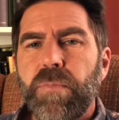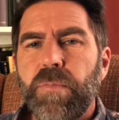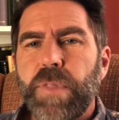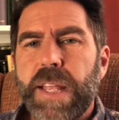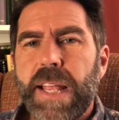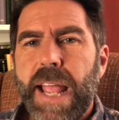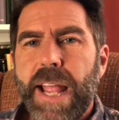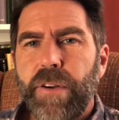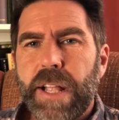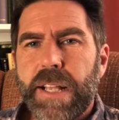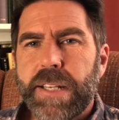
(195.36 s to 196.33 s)
The
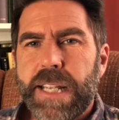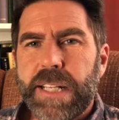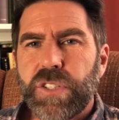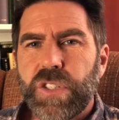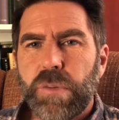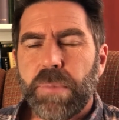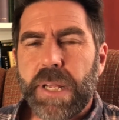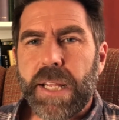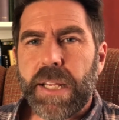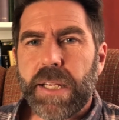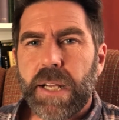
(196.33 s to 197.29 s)
area needs to
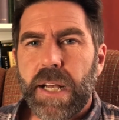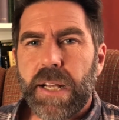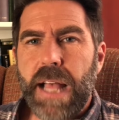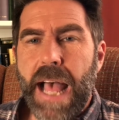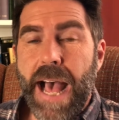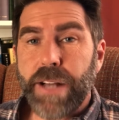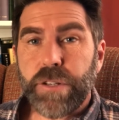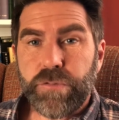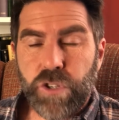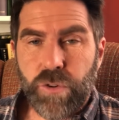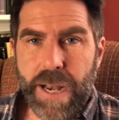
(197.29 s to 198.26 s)
be out
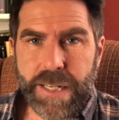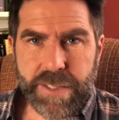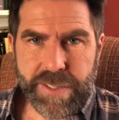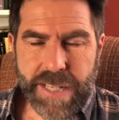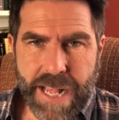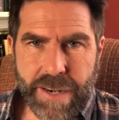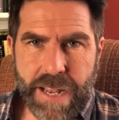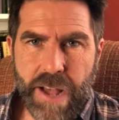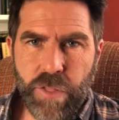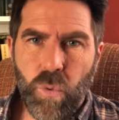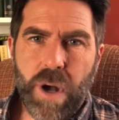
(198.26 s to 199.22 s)
of direct sun,
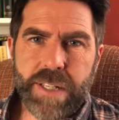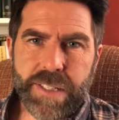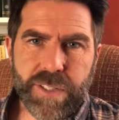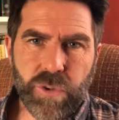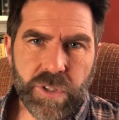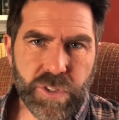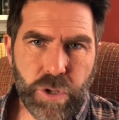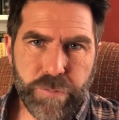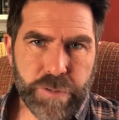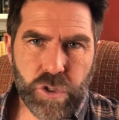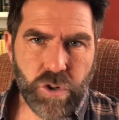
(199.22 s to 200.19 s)
otherwise the soil
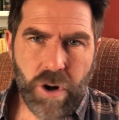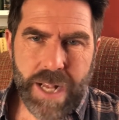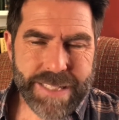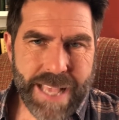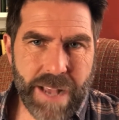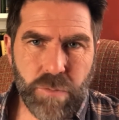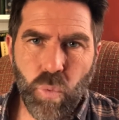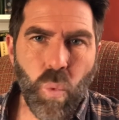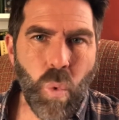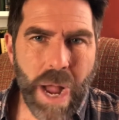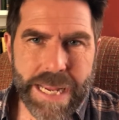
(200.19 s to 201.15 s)
surface dries out
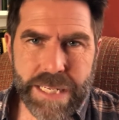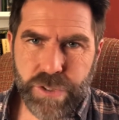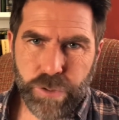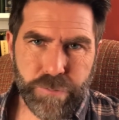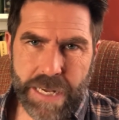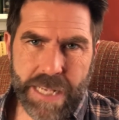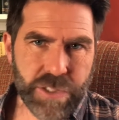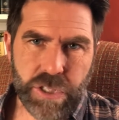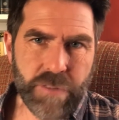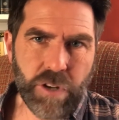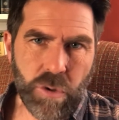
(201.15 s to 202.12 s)
way too fast
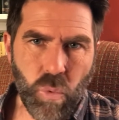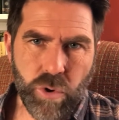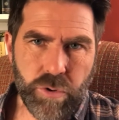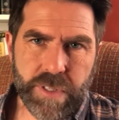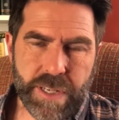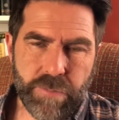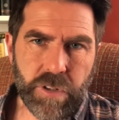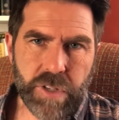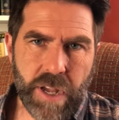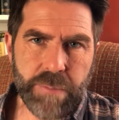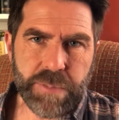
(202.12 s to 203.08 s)
and you've got to water it several
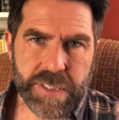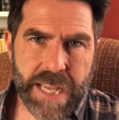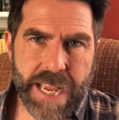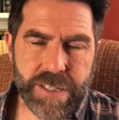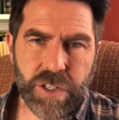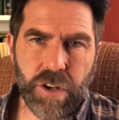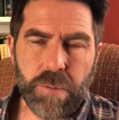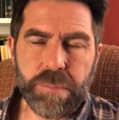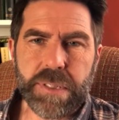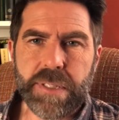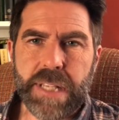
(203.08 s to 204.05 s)
times a day to
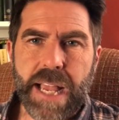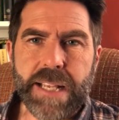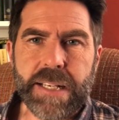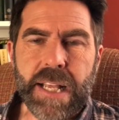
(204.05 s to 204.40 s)
compensate.